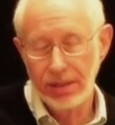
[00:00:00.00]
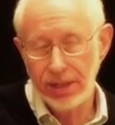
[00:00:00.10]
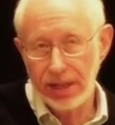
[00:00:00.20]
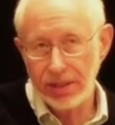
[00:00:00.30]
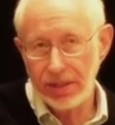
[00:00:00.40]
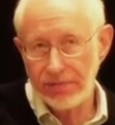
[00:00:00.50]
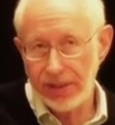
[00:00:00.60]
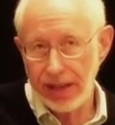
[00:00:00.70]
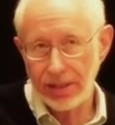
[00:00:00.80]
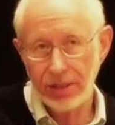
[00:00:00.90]
Does it
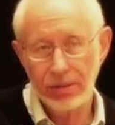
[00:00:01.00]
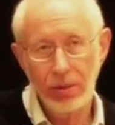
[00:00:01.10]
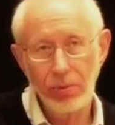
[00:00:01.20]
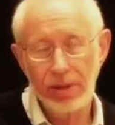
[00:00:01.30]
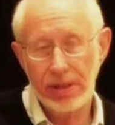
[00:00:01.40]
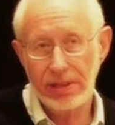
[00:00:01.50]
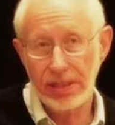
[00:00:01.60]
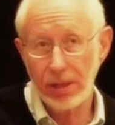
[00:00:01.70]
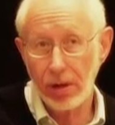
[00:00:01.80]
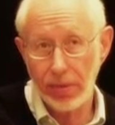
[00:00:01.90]
affect the way they
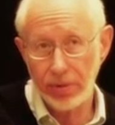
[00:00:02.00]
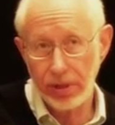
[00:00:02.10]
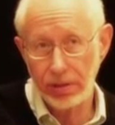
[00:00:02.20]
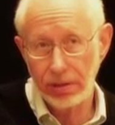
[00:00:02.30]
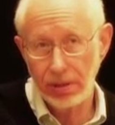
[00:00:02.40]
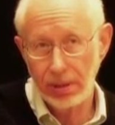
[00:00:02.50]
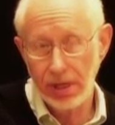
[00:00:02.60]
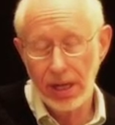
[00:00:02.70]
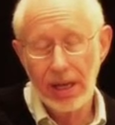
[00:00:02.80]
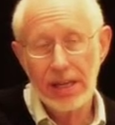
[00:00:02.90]
need to operate?
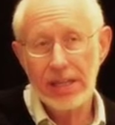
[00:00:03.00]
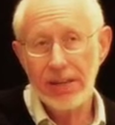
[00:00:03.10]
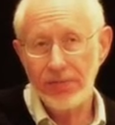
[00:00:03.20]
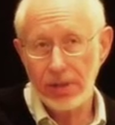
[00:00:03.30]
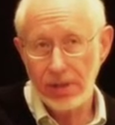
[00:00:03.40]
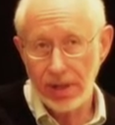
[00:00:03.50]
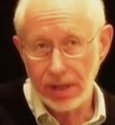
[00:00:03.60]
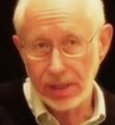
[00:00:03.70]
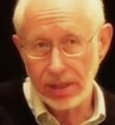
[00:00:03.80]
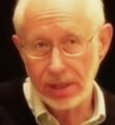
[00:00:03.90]
If it
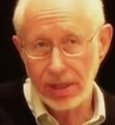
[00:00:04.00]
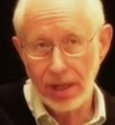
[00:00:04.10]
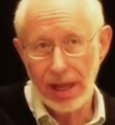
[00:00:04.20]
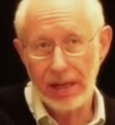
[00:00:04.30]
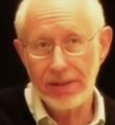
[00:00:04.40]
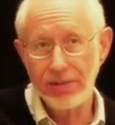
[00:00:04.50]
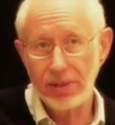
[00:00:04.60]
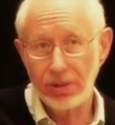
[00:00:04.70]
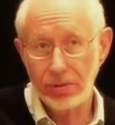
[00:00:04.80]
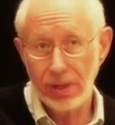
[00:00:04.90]
does, and if
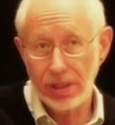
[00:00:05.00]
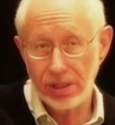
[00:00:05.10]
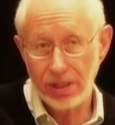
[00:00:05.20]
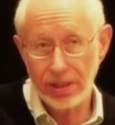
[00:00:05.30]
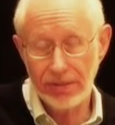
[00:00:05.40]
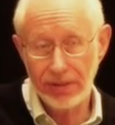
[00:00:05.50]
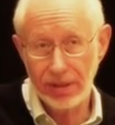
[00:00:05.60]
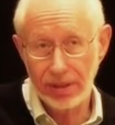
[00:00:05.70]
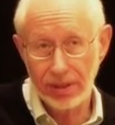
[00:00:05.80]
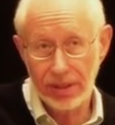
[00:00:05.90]
it creates
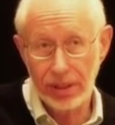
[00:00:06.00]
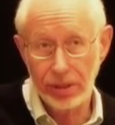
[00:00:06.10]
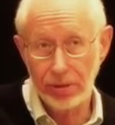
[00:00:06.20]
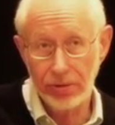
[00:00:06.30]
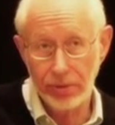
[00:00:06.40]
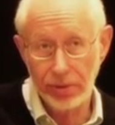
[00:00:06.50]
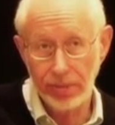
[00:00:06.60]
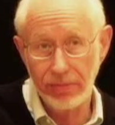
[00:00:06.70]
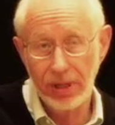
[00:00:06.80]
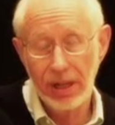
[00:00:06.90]
significant issues for
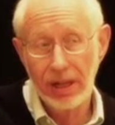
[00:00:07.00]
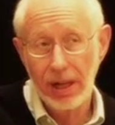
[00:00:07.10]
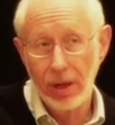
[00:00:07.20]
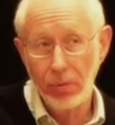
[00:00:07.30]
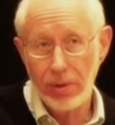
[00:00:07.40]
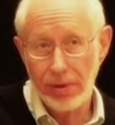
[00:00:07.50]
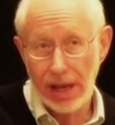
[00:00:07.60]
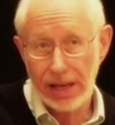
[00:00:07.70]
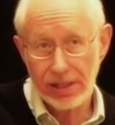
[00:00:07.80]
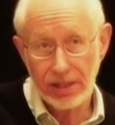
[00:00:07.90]
them, we would
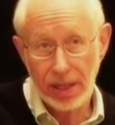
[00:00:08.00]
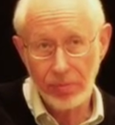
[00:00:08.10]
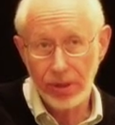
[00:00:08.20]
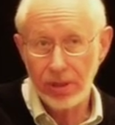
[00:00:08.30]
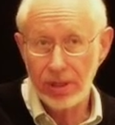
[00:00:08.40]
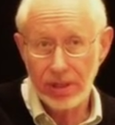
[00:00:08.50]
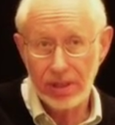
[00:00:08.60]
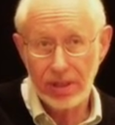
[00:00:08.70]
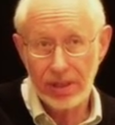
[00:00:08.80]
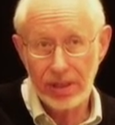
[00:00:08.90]
ask that they bring these
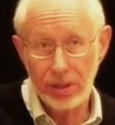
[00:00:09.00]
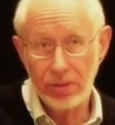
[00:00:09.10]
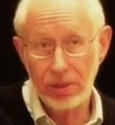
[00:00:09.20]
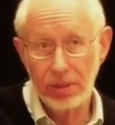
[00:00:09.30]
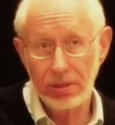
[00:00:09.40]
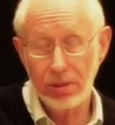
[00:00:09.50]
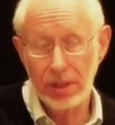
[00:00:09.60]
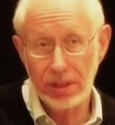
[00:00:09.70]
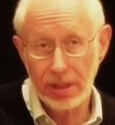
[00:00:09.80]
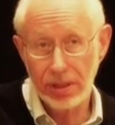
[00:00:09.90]
issues to
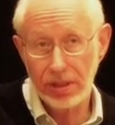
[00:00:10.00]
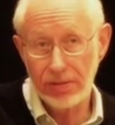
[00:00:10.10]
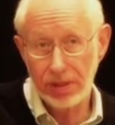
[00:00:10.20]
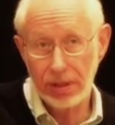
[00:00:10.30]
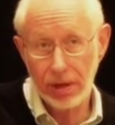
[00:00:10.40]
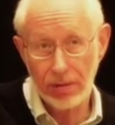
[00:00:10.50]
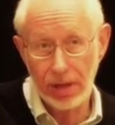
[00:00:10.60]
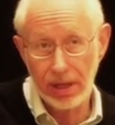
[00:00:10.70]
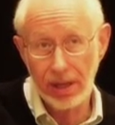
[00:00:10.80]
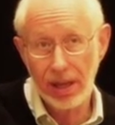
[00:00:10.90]
the attention of
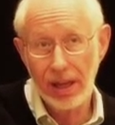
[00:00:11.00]
CRA